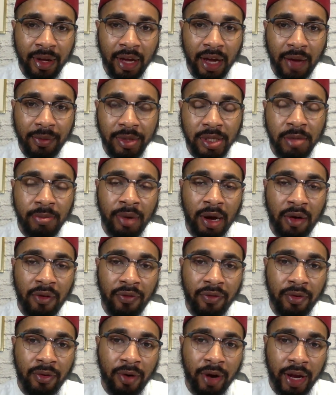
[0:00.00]
It's
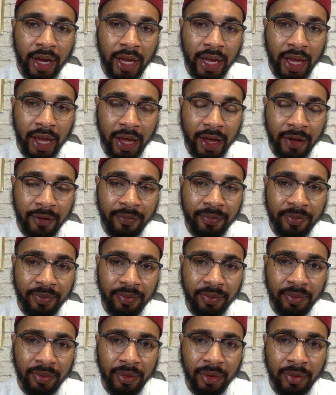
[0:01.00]
about 4
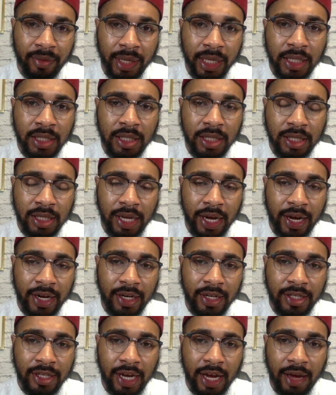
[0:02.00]
a.m. Eastern
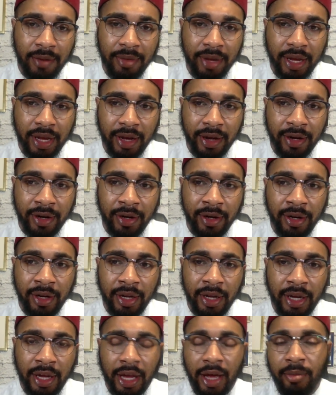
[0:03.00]
Standard Time here
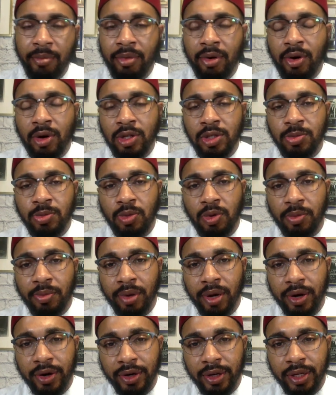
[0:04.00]
in Baltimore,
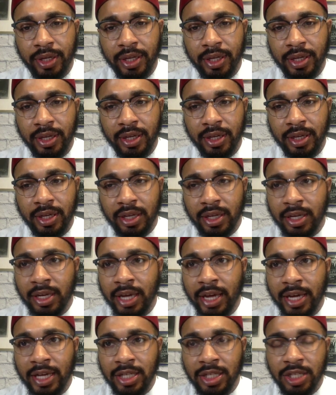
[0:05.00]
Maryland. The
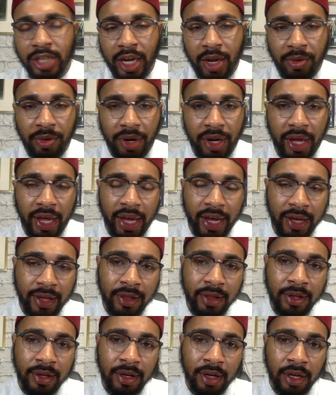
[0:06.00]
day is January the
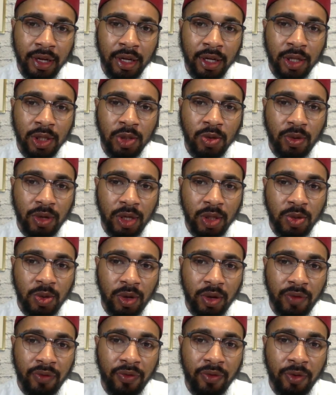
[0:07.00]
8th,
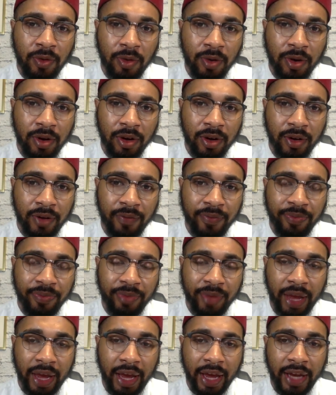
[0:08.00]
2024,
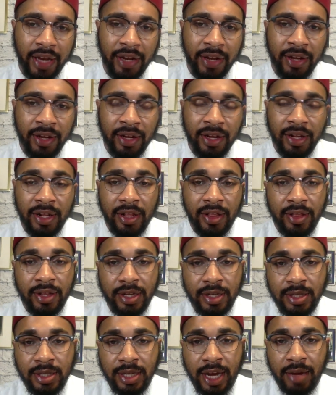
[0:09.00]
and
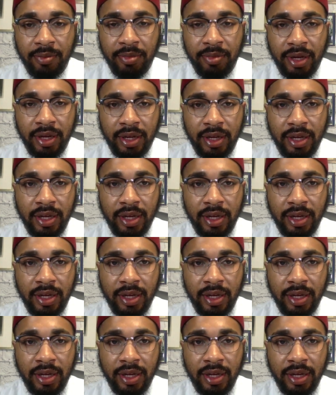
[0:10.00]
this segment